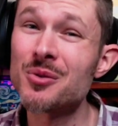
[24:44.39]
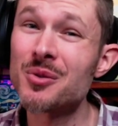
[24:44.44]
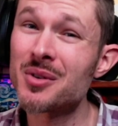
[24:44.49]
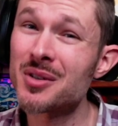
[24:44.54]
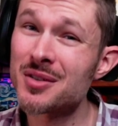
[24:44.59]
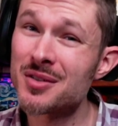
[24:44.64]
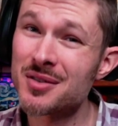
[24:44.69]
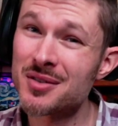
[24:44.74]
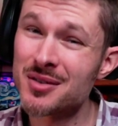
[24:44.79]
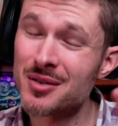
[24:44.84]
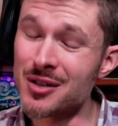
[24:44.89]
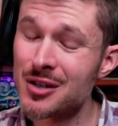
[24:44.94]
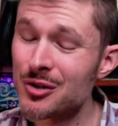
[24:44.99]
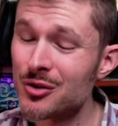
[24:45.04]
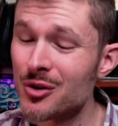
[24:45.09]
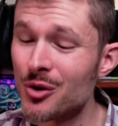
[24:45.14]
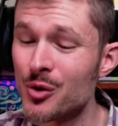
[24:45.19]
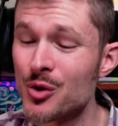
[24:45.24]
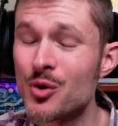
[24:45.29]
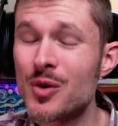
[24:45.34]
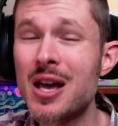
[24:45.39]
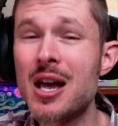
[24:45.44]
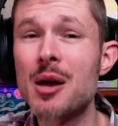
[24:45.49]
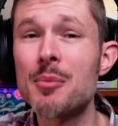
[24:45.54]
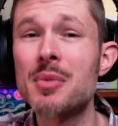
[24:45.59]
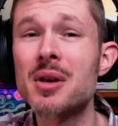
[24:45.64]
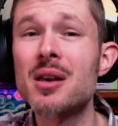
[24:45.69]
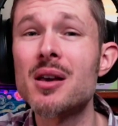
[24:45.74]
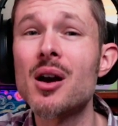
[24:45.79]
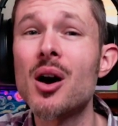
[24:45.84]
because you know you can't
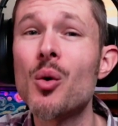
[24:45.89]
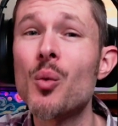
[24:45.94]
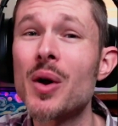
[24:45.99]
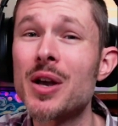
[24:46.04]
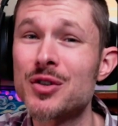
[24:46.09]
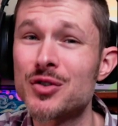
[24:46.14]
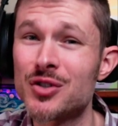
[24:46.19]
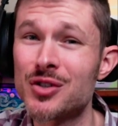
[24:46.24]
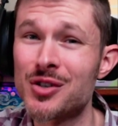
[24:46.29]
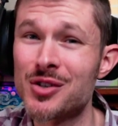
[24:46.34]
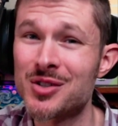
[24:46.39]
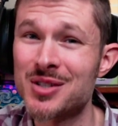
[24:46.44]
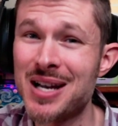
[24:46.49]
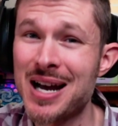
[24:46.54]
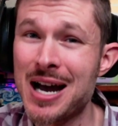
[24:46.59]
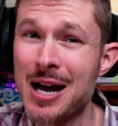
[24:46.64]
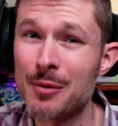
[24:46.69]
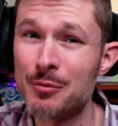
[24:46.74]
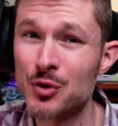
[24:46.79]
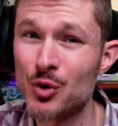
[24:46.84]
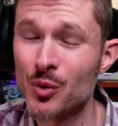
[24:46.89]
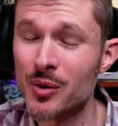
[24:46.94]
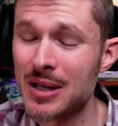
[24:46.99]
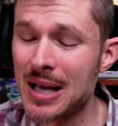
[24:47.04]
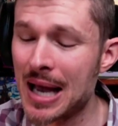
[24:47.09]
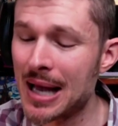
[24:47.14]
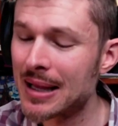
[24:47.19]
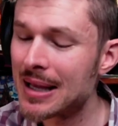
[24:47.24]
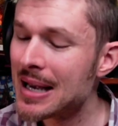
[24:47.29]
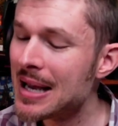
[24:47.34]
be wasting your time doing that,